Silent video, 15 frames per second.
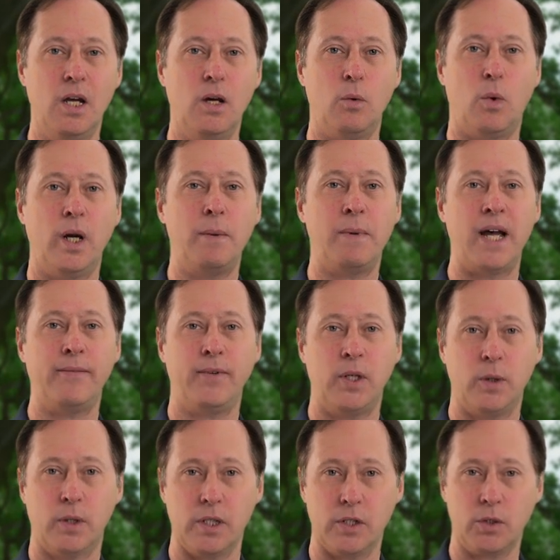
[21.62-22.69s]
One of my
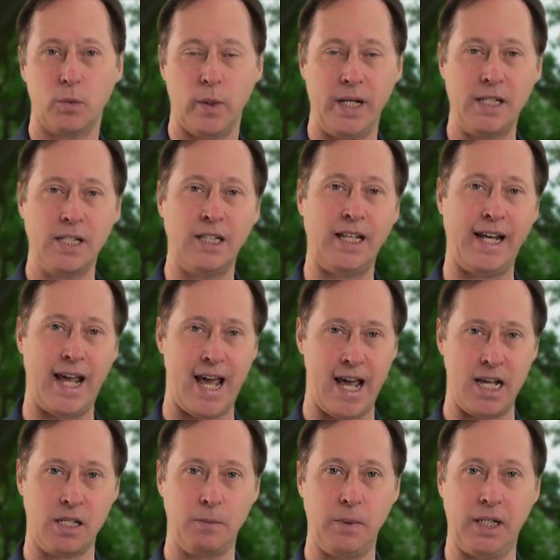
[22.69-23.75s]
viewers recently
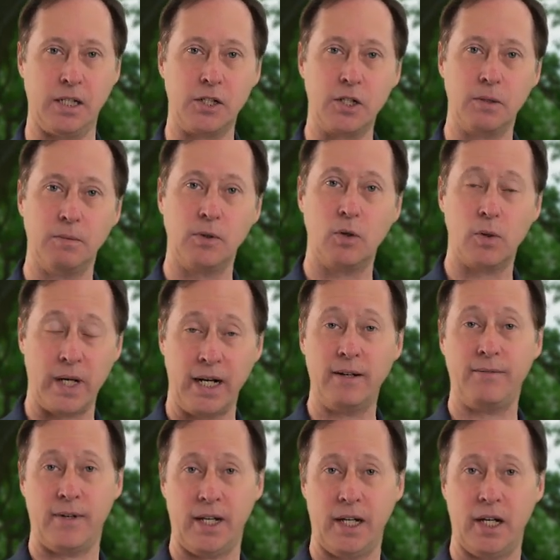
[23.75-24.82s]
asked me to create a
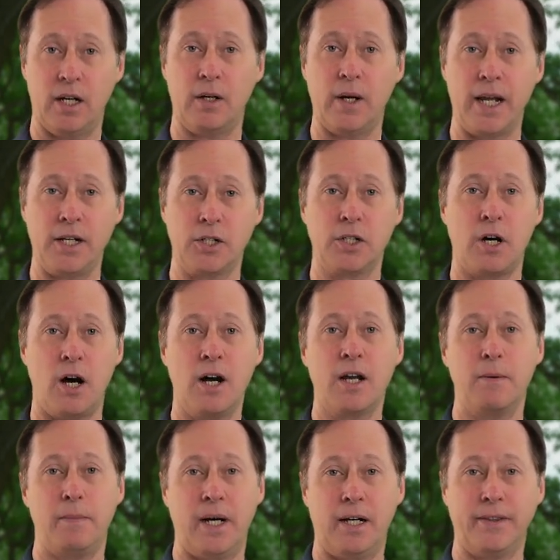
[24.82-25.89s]
video and talk
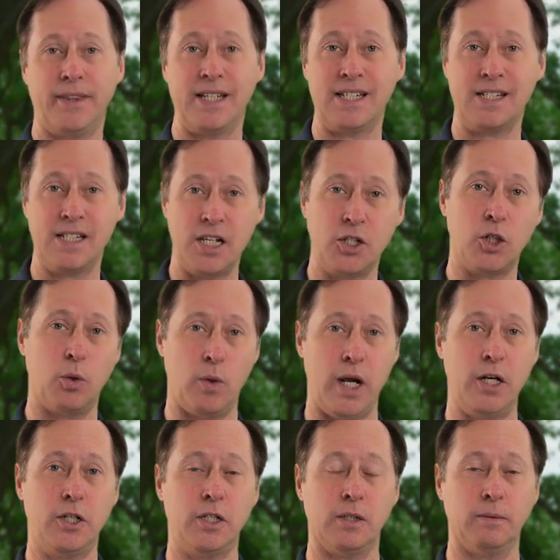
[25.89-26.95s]
about this
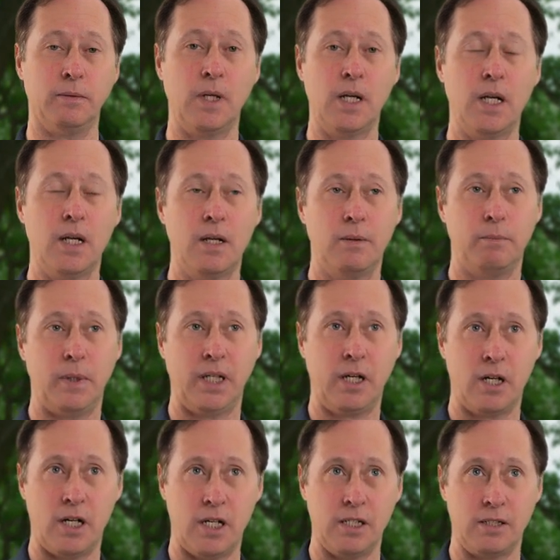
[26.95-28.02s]
situation
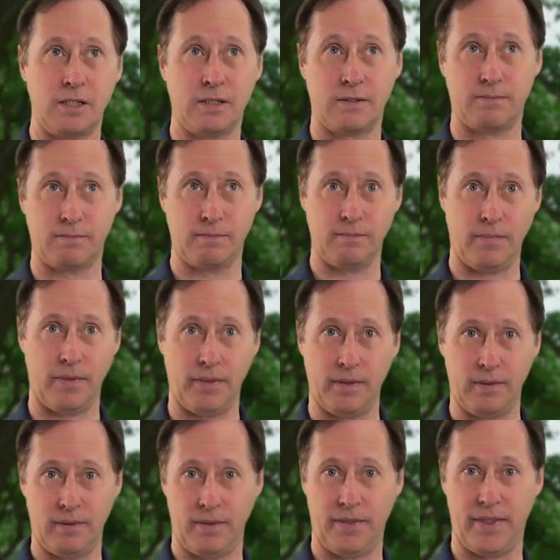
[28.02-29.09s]
because
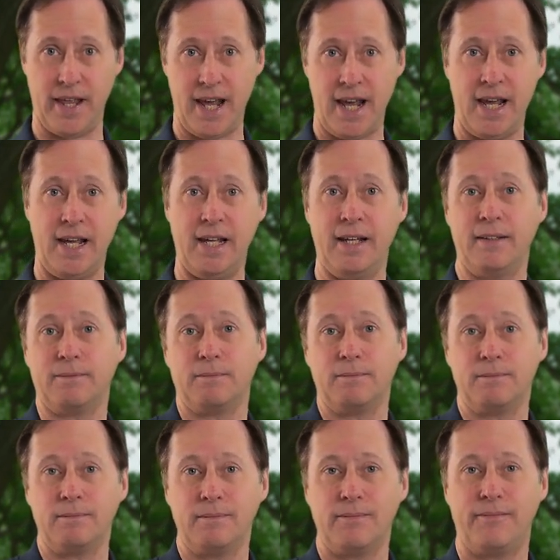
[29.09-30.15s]
they
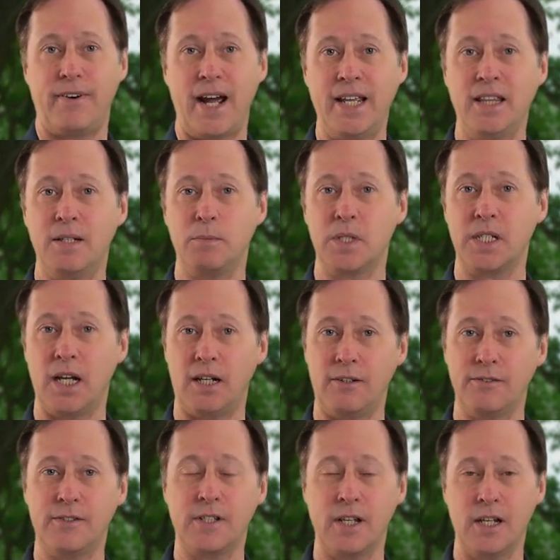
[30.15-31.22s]
find
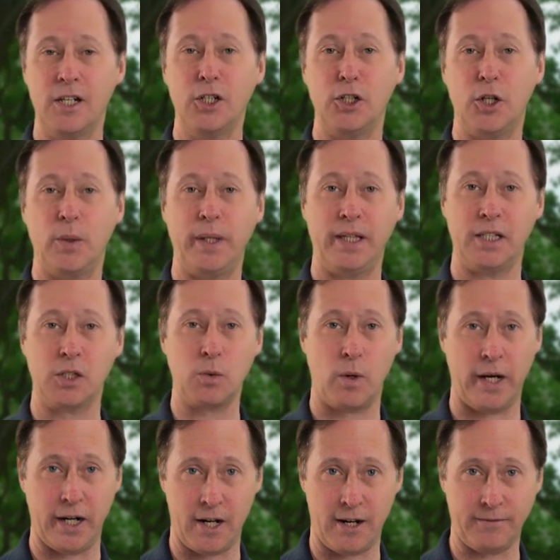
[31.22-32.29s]
themselves doing this
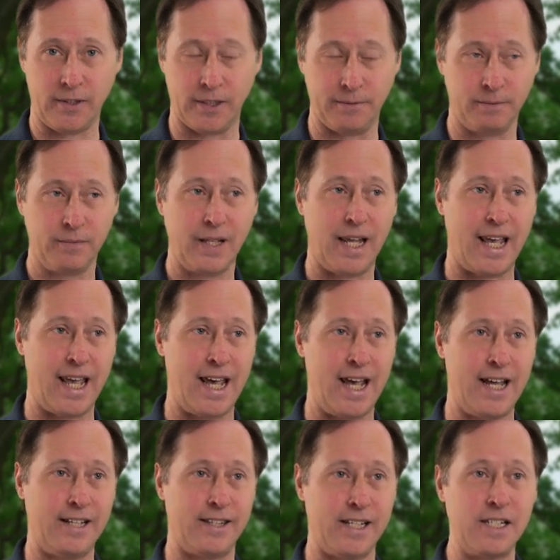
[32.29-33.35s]
quite often.
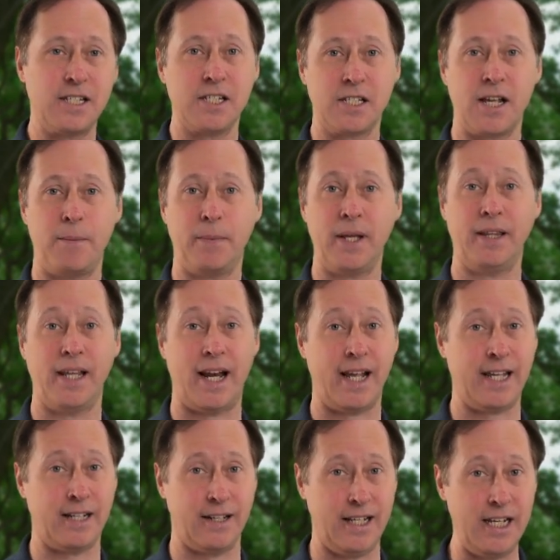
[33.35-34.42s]
And this is something that I
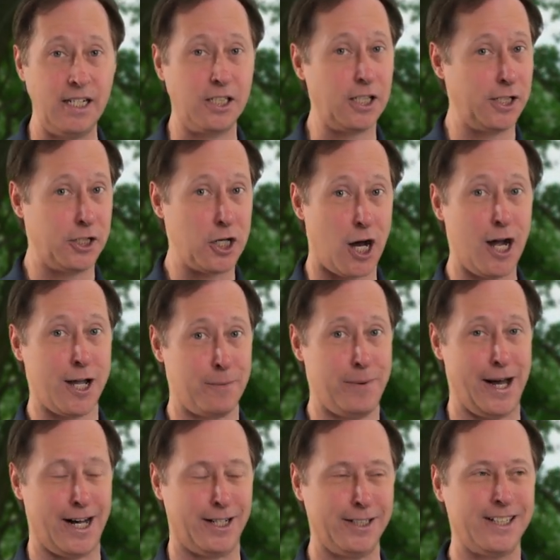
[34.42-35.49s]
can easily talk
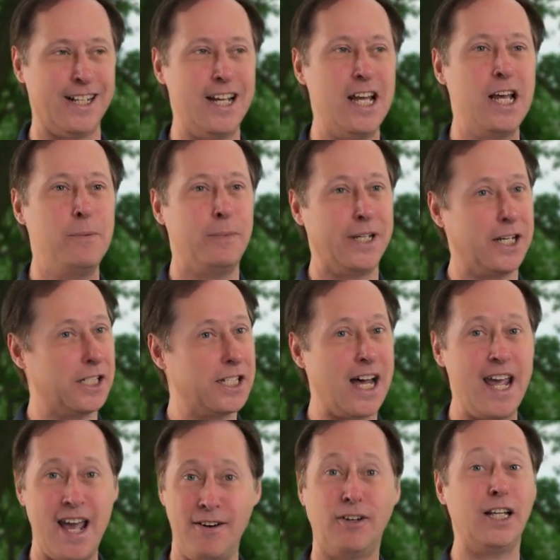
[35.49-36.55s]
about because I
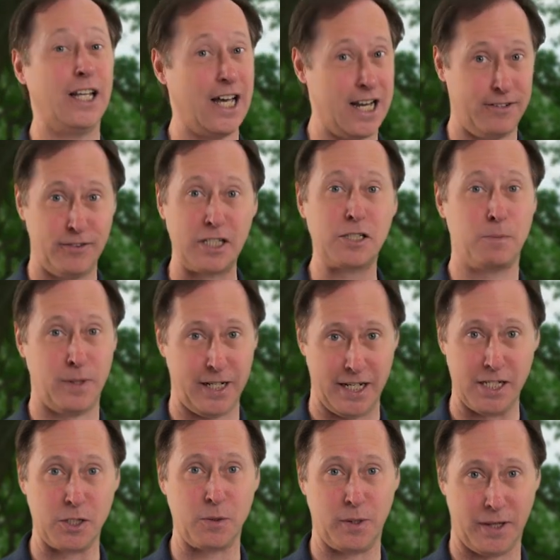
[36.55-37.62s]
have a lot of
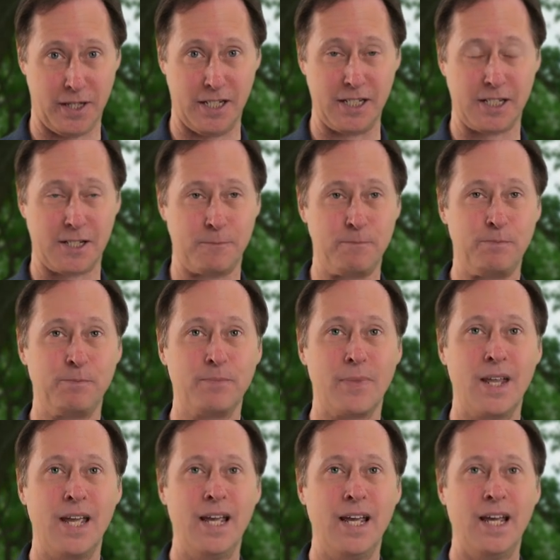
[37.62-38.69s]
experience with this.
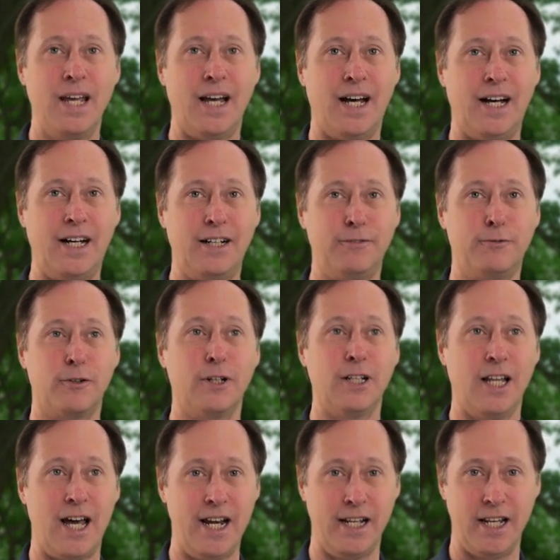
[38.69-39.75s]
For a
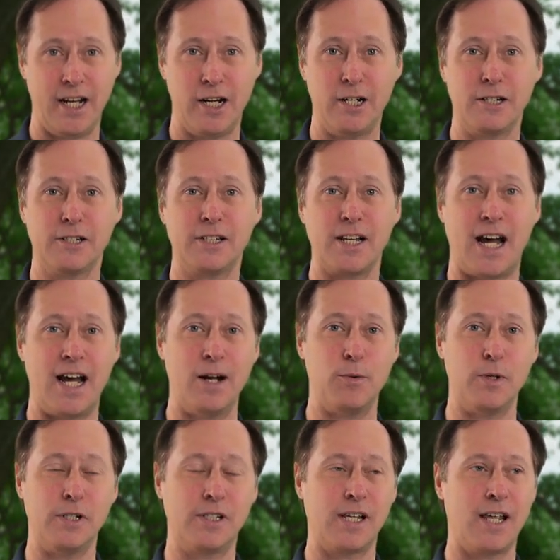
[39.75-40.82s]
lot of years, I
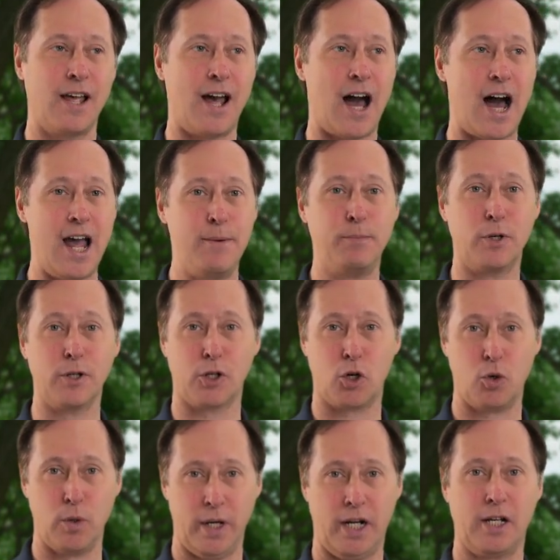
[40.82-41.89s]
was
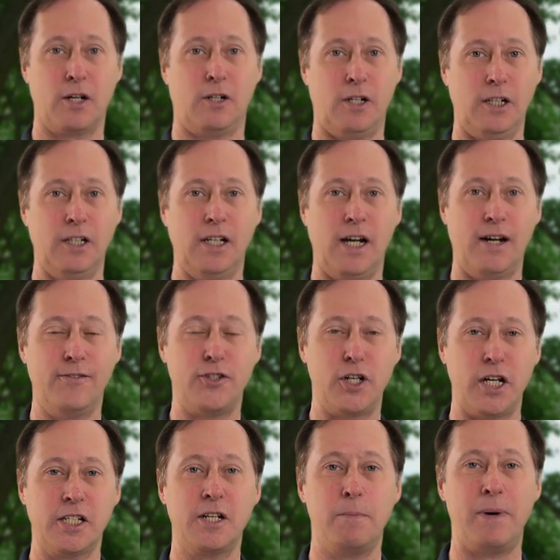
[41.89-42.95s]
hypercritical of
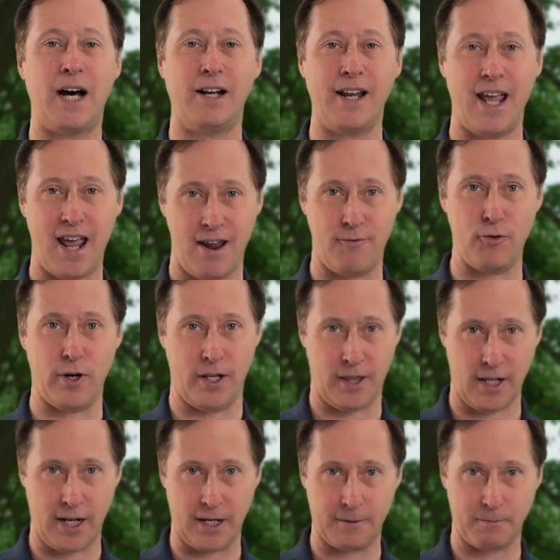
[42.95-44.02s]
just about
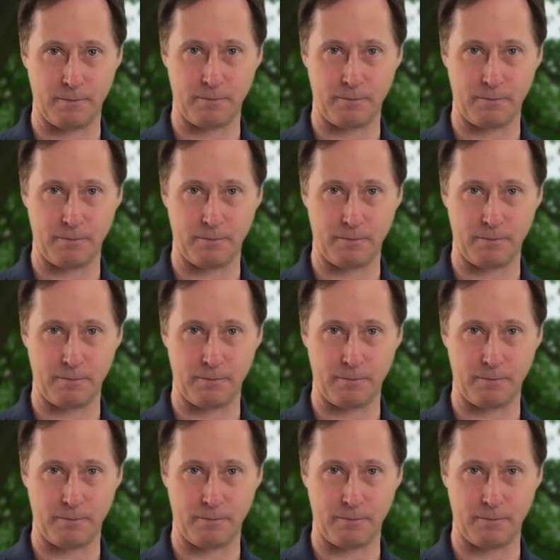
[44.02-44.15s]
everything.